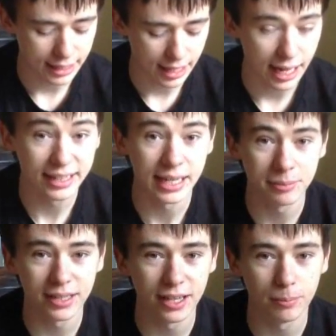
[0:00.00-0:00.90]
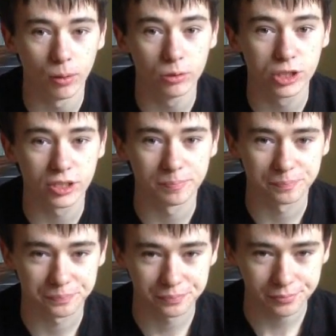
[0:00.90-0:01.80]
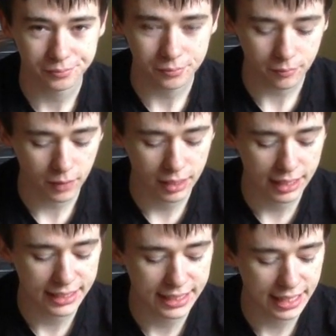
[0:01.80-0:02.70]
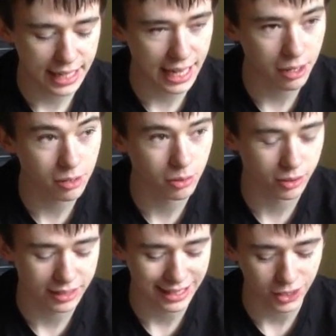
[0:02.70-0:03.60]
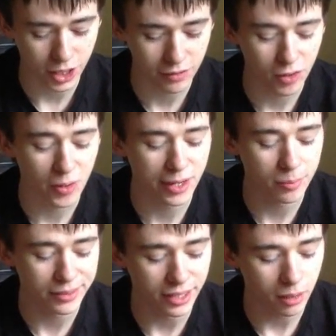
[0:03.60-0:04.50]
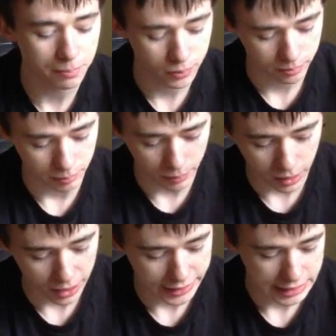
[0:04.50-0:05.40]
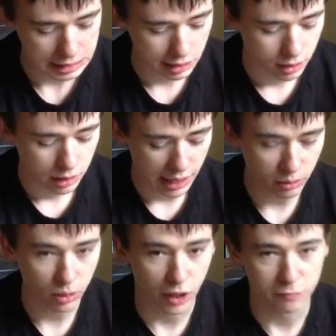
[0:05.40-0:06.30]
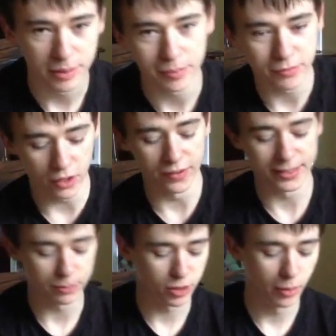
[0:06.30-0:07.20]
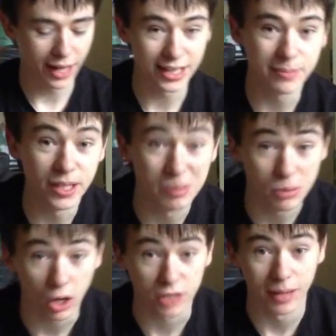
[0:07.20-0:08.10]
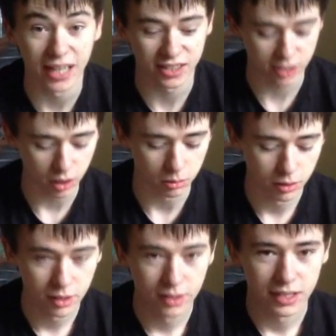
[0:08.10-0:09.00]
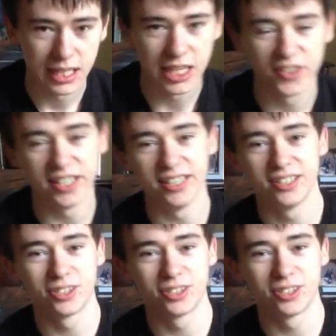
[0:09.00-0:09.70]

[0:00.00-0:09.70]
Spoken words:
I came to the end of the post, and we're going to take a look at it. I've already opened it up, but I know a lot of people have done this, but someone asked me to unbox mine, so here it is.